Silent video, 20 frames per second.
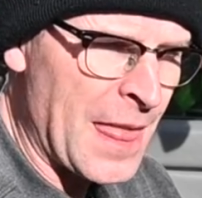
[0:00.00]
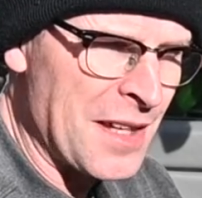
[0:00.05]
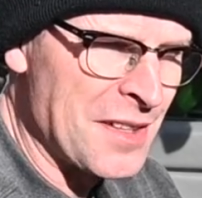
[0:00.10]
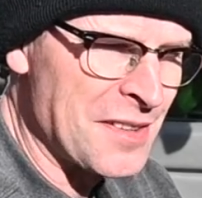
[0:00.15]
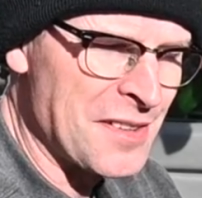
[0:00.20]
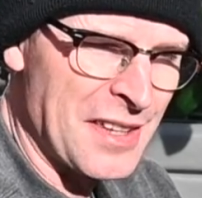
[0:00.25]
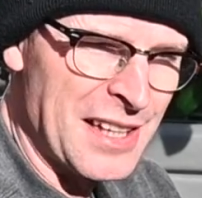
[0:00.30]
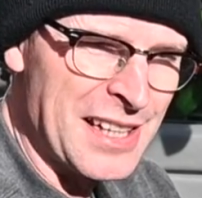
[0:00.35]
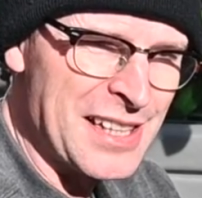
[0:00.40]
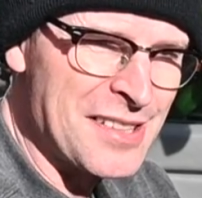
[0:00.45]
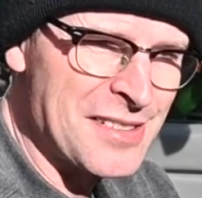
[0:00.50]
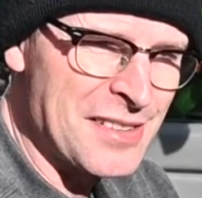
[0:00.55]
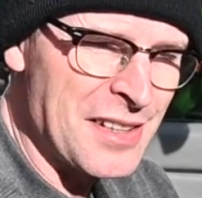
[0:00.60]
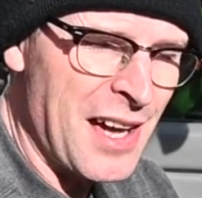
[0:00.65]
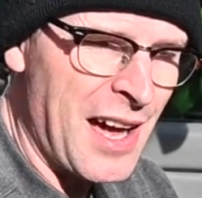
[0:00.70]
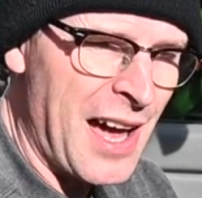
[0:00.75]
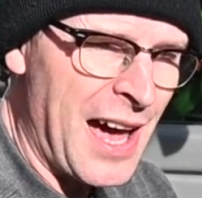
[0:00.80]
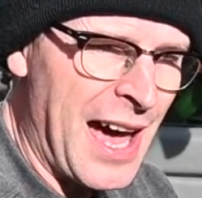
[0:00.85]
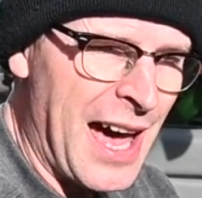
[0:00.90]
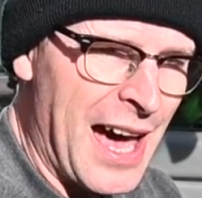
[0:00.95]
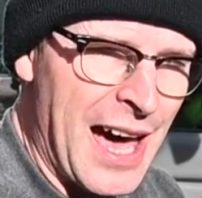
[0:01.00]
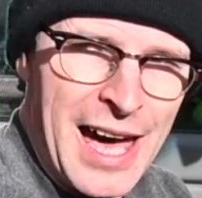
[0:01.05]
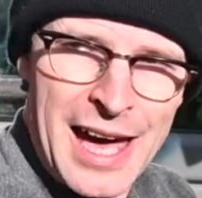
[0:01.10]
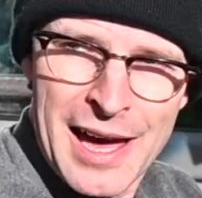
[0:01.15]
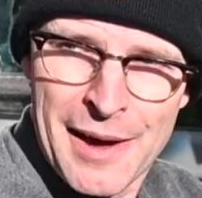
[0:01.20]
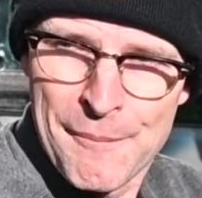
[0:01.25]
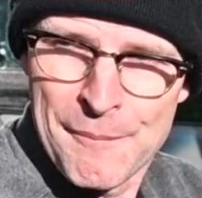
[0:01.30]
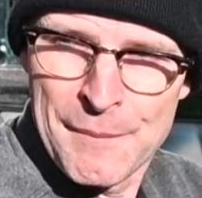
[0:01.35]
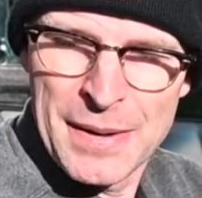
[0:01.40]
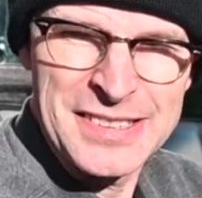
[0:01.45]
So that is
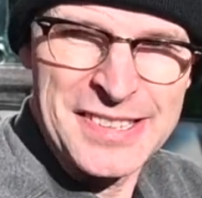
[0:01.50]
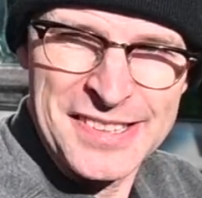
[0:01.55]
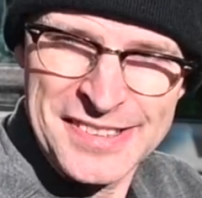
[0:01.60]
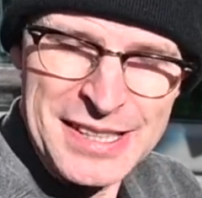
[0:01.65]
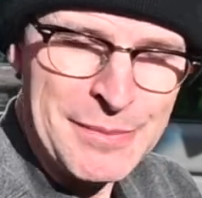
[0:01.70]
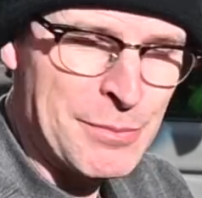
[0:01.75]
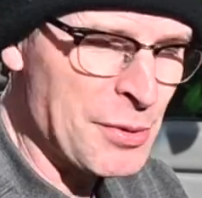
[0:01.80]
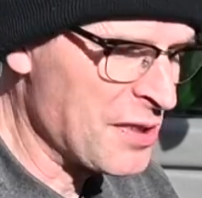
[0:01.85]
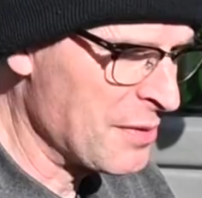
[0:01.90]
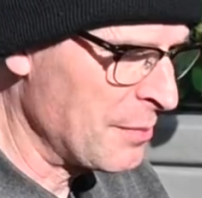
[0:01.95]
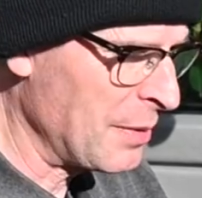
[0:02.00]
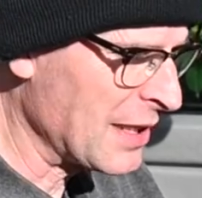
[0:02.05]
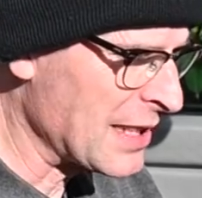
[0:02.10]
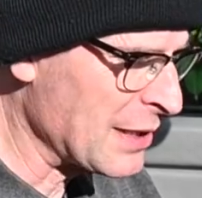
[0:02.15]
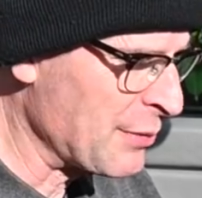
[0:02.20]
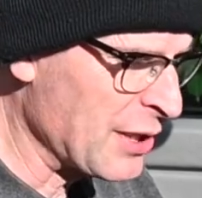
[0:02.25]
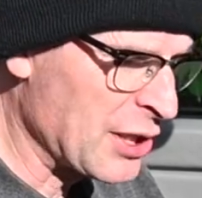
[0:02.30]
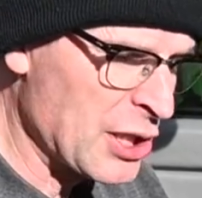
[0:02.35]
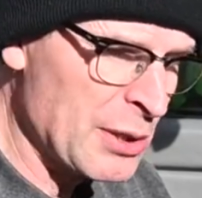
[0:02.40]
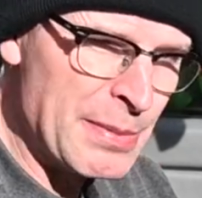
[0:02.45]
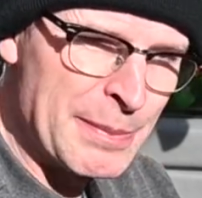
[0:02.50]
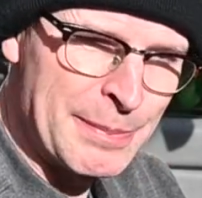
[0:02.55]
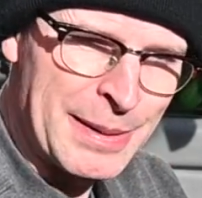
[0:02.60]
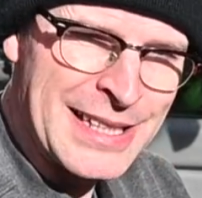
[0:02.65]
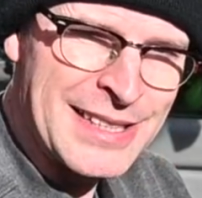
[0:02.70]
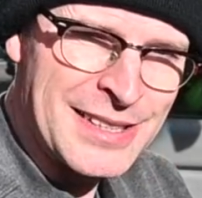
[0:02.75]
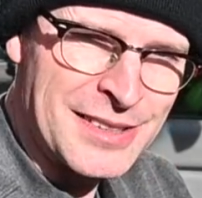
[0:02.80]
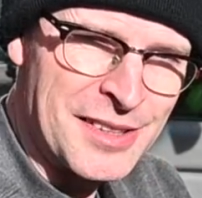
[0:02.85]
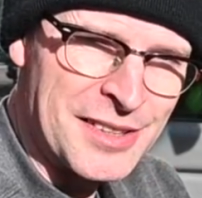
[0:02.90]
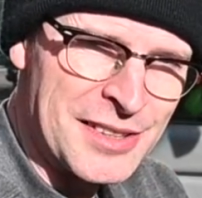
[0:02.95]
a distinct possibility. We could be
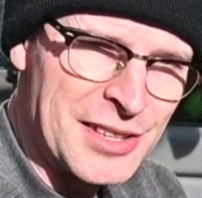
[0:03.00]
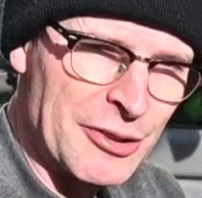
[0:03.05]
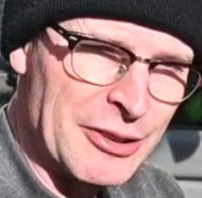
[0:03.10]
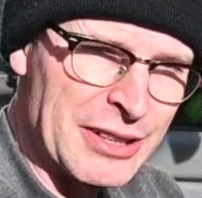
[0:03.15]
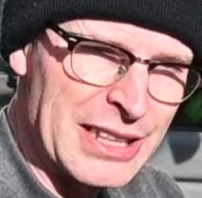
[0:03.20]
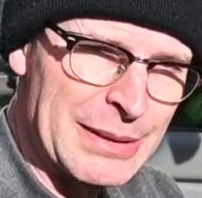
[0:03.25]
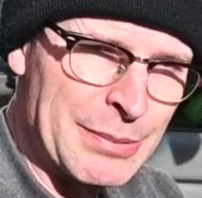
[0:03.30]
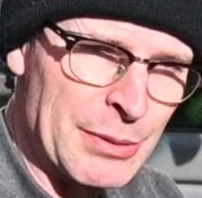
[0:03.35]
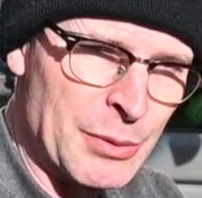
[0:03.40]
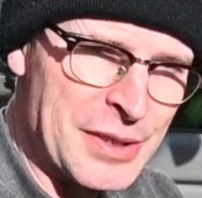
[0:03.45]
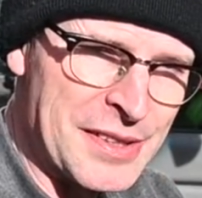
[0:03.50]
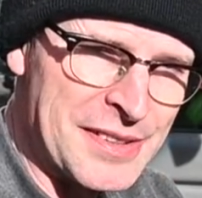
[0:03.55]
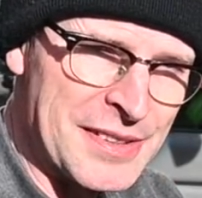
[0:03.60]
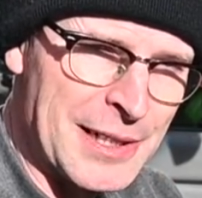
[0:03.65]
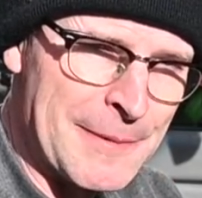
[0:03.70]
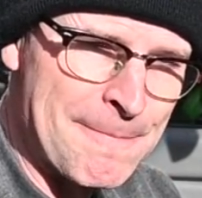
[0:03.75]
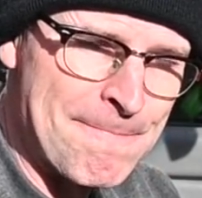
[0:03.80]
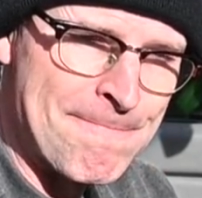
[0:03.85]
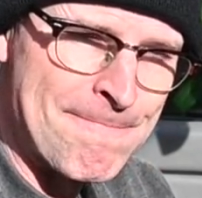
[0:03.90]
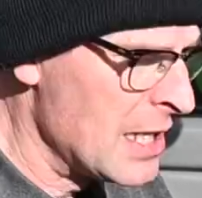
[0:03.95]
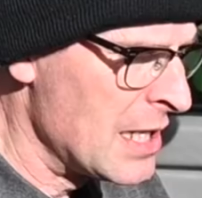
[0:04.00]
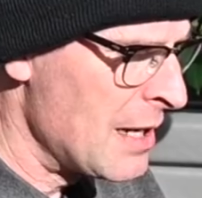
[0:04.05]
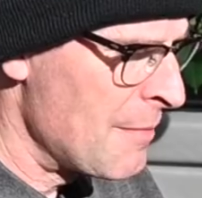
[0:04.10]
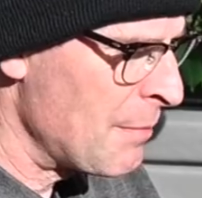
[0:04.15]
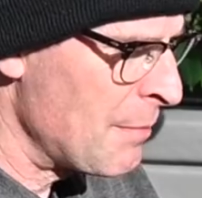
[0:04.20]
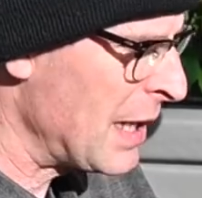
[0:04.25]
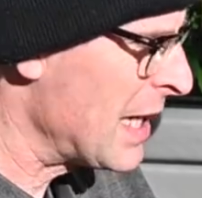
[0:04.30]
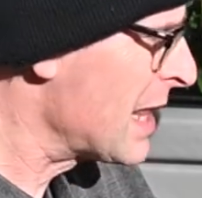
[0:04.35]
painting this car in a couple of weeks' time. But